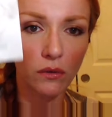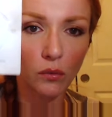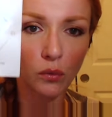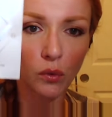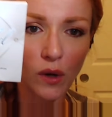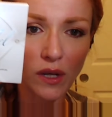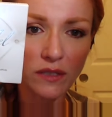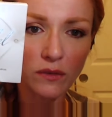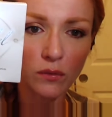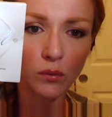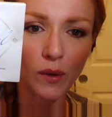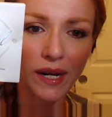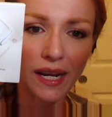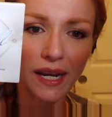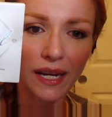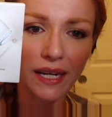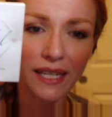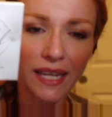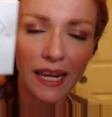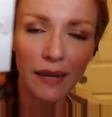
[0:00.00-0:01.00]
was when
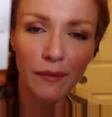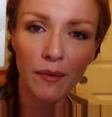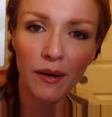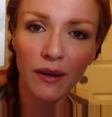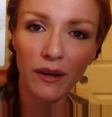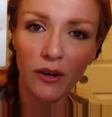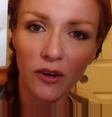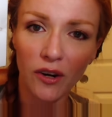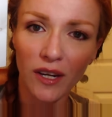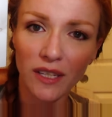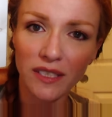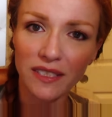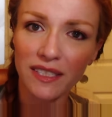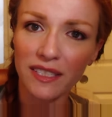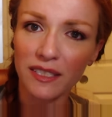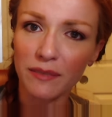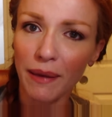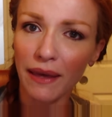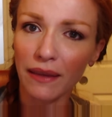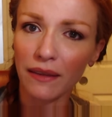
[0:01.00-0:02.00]
I came across this
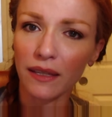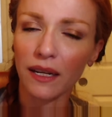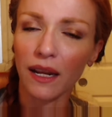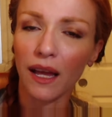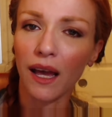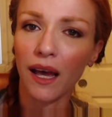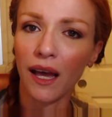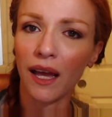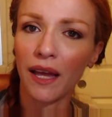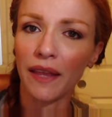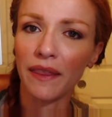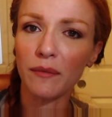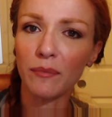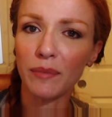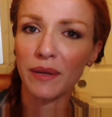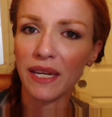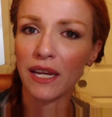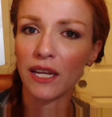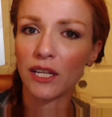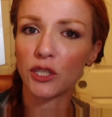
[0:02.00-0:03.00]
palette on the
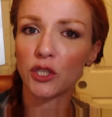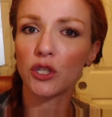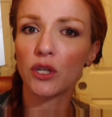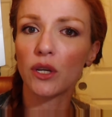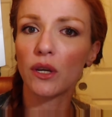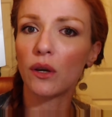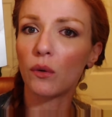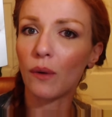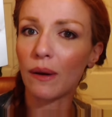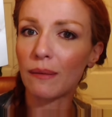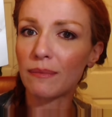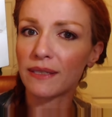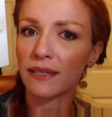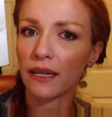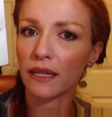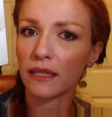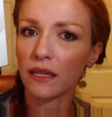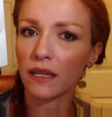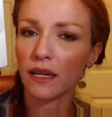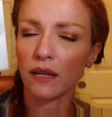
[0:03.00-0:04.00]
BH
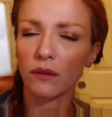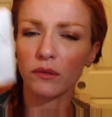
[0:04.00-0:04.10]
website, and I